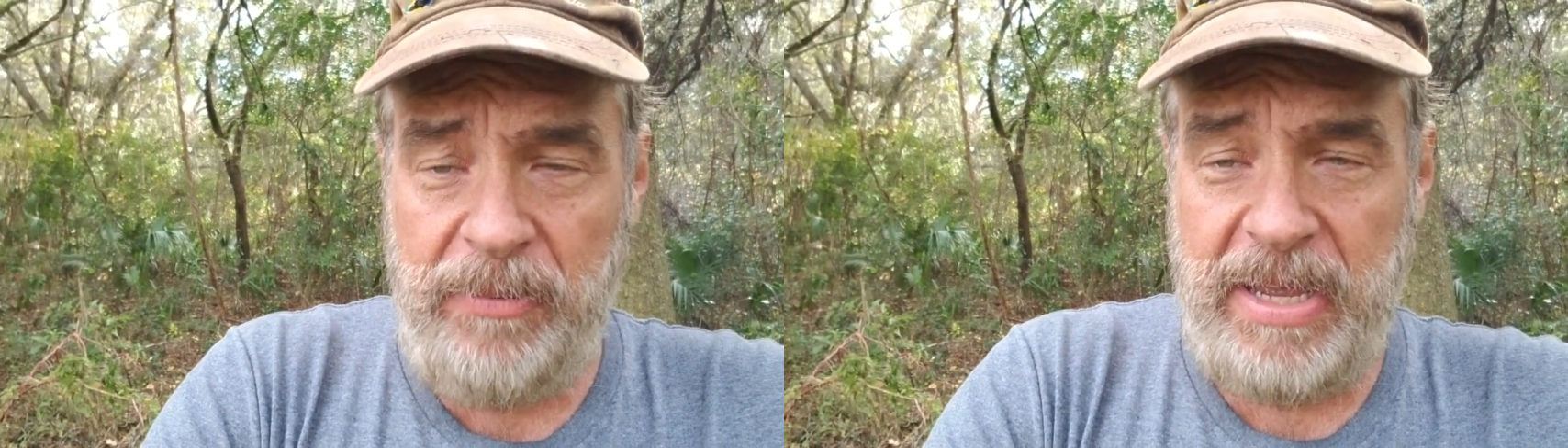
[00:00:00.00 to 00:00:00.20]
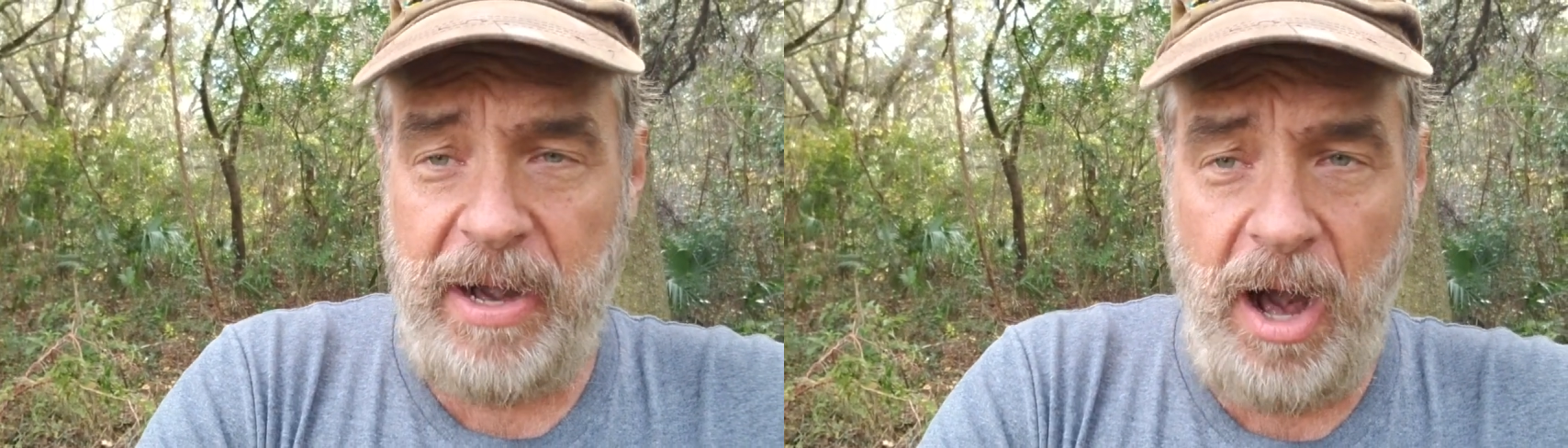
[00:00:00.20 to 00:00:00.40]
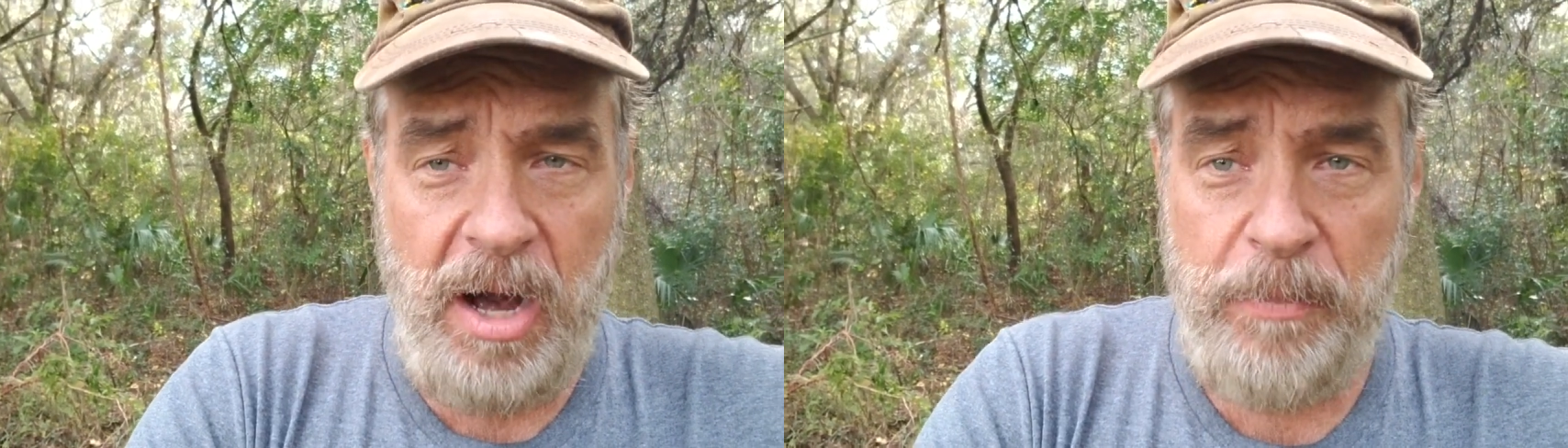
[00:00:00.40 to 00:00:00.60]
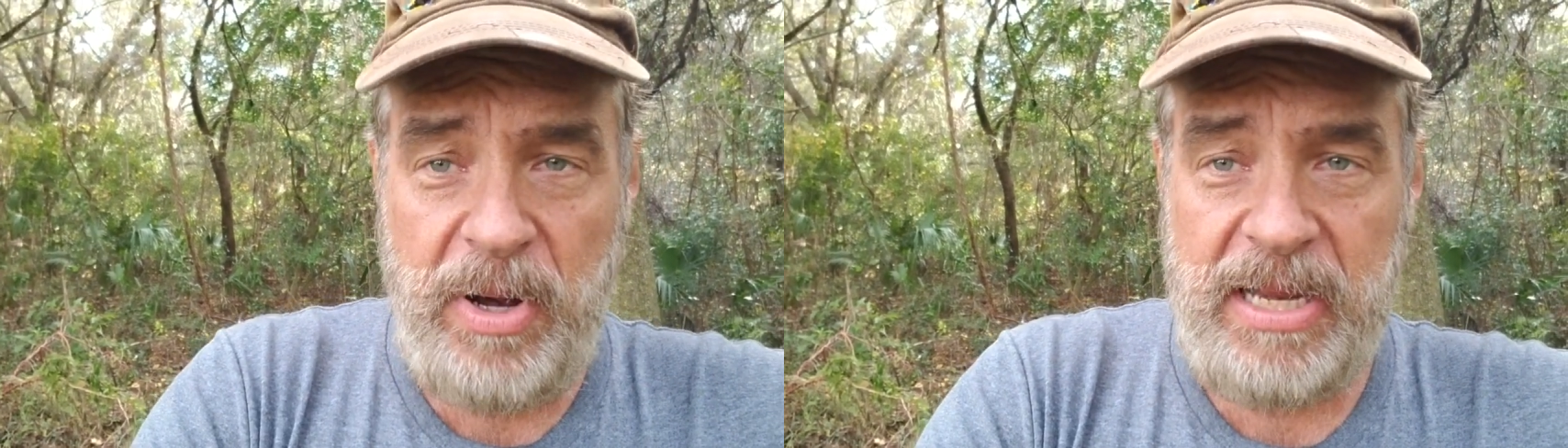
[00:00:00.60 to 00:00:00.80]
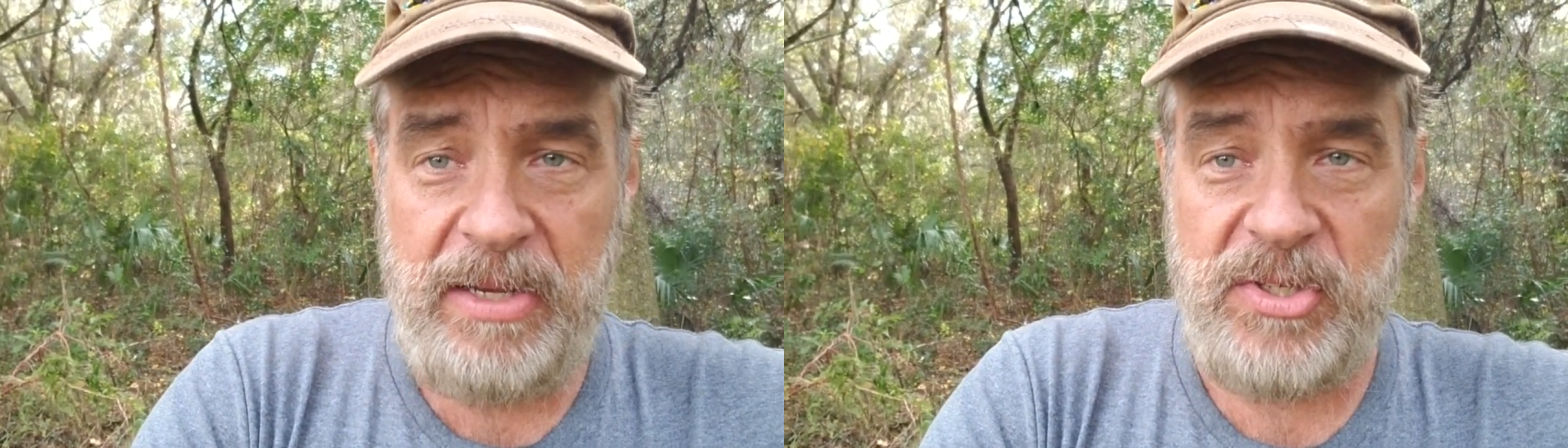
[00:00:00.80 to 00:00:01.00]
with that
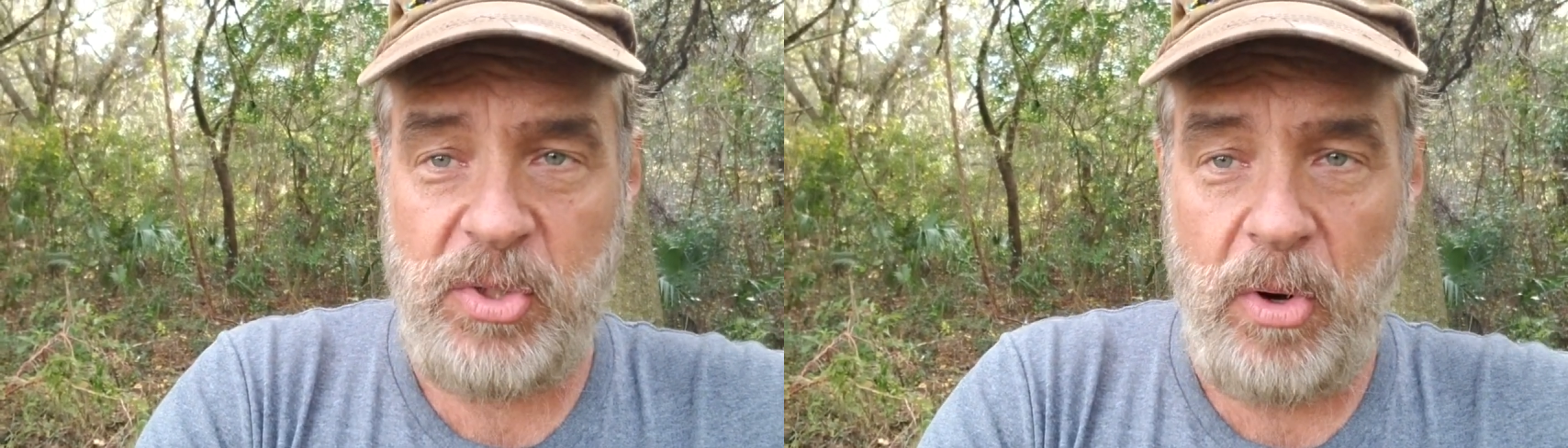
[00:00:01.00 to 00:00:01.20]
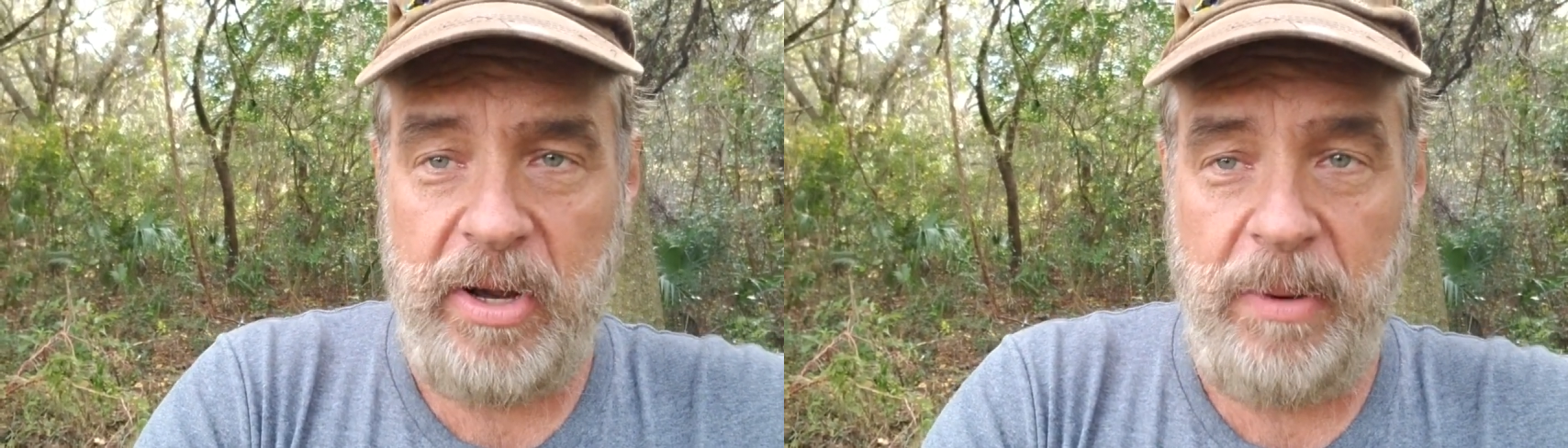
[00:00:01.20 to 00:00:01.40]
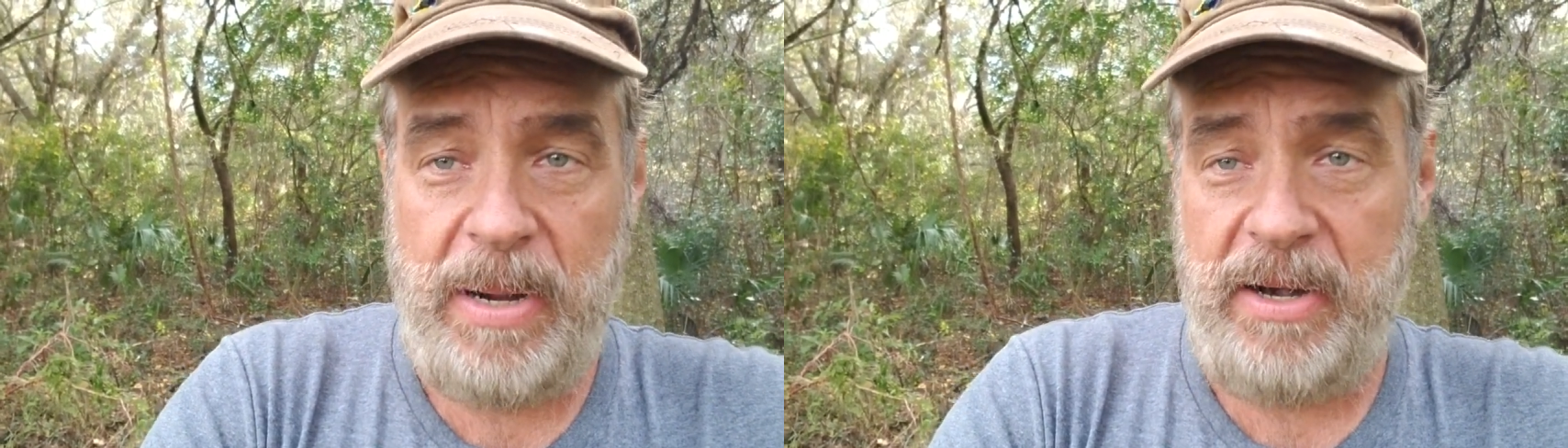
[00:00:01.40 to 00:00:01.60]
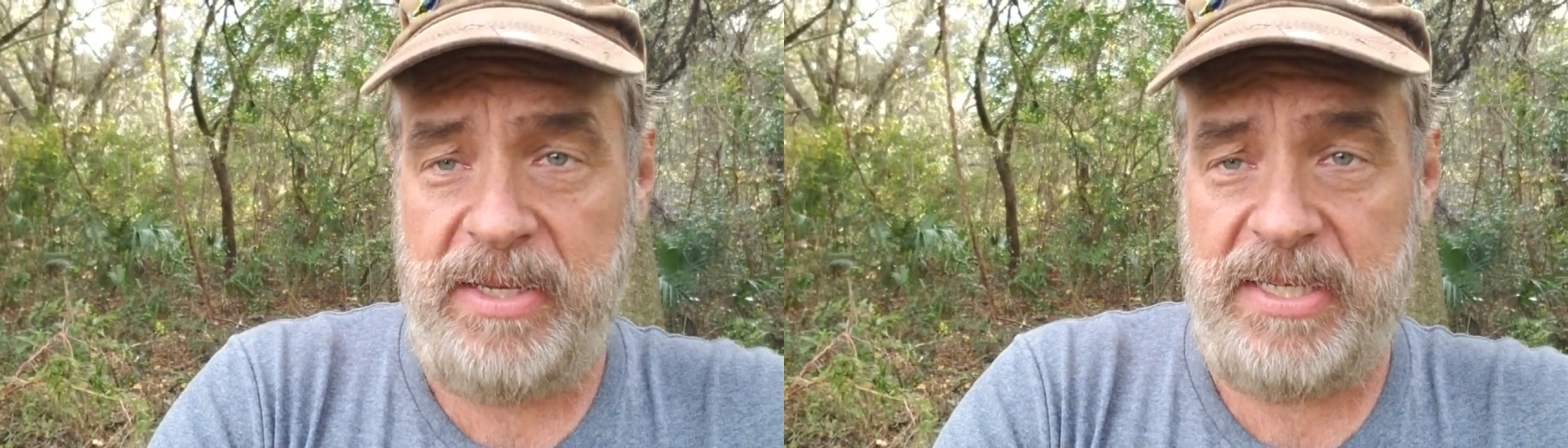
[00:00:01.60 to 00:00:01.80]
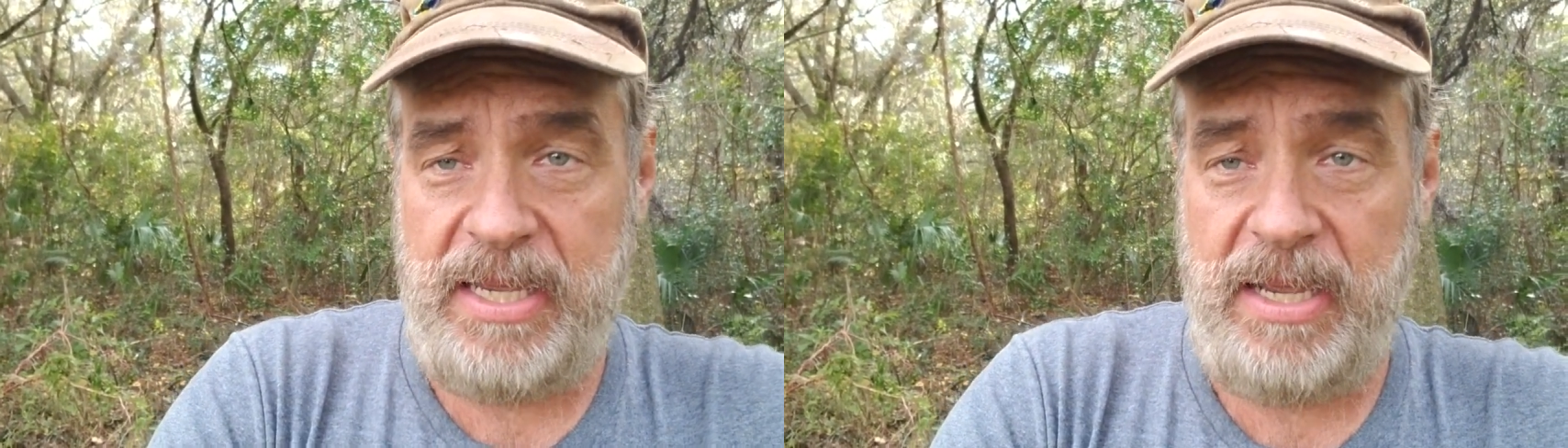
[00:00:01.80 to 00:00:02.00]
heartbreaking story about
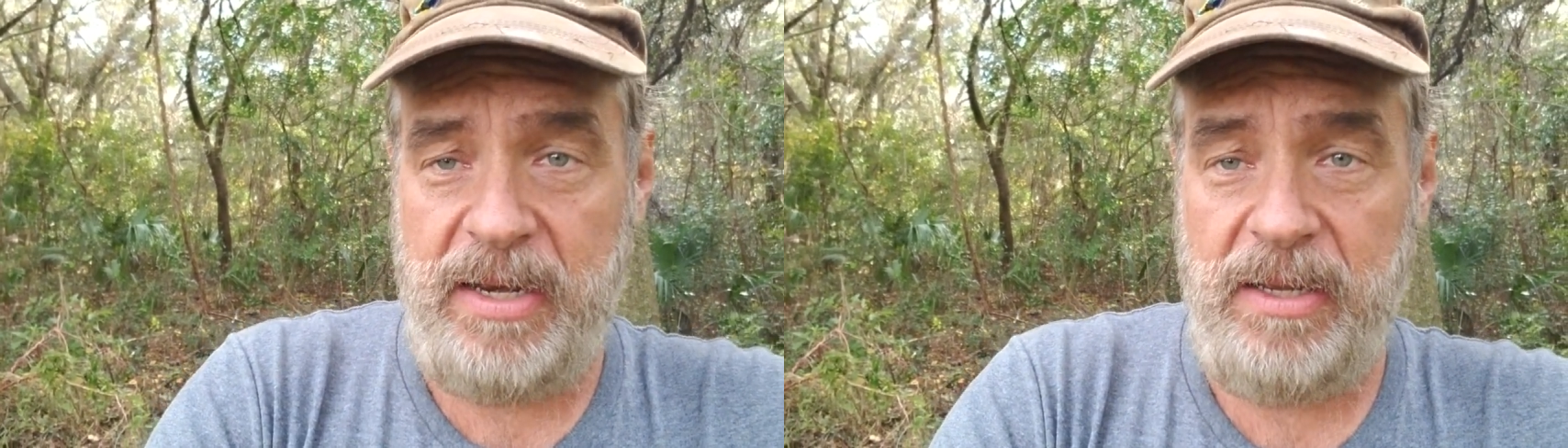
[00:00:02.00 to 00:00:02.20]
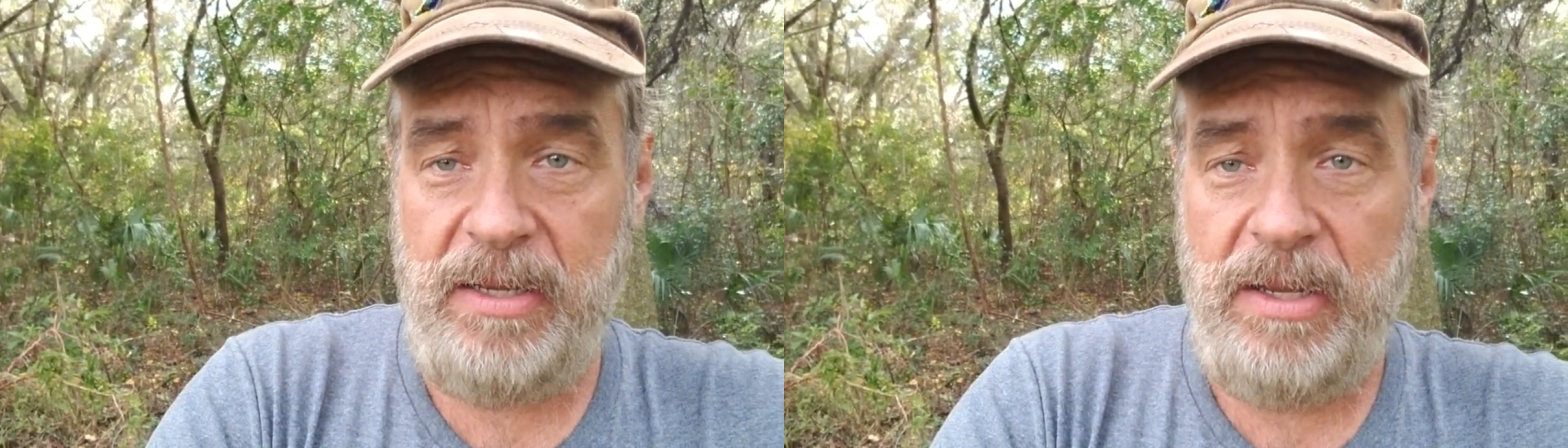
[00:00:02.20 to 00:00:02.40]
his kid